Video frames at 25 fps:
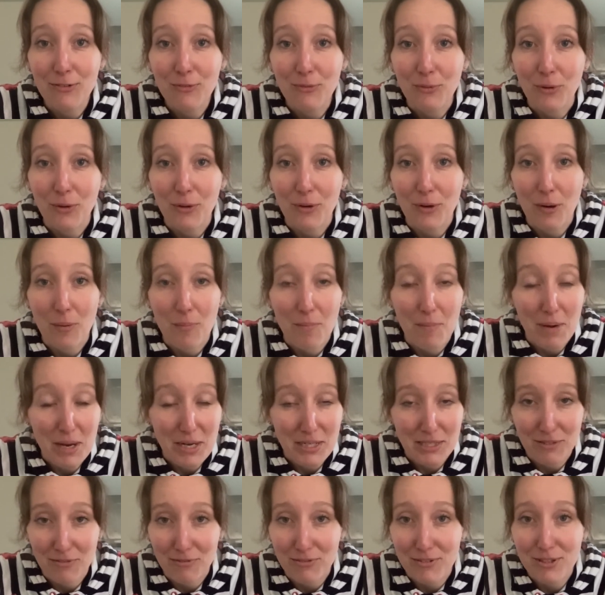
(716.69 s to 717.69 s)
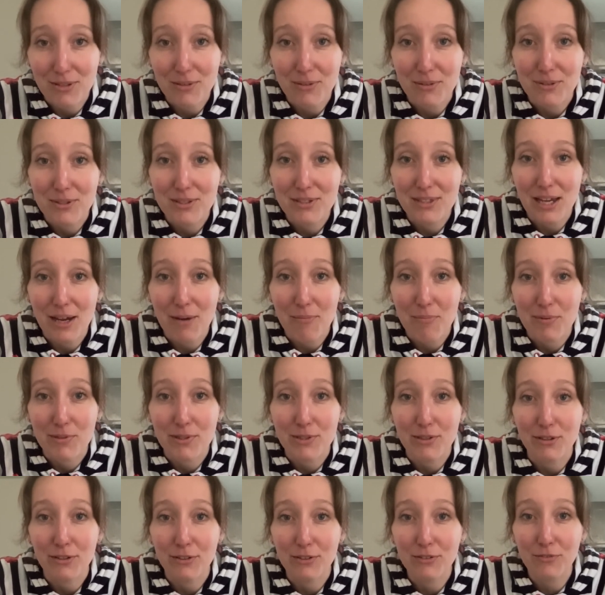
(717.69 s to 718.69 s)
what amazing results that
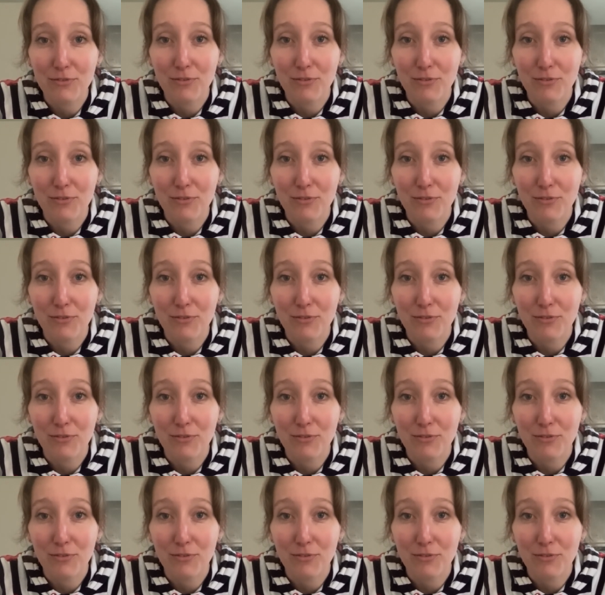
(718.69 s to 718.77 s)
produced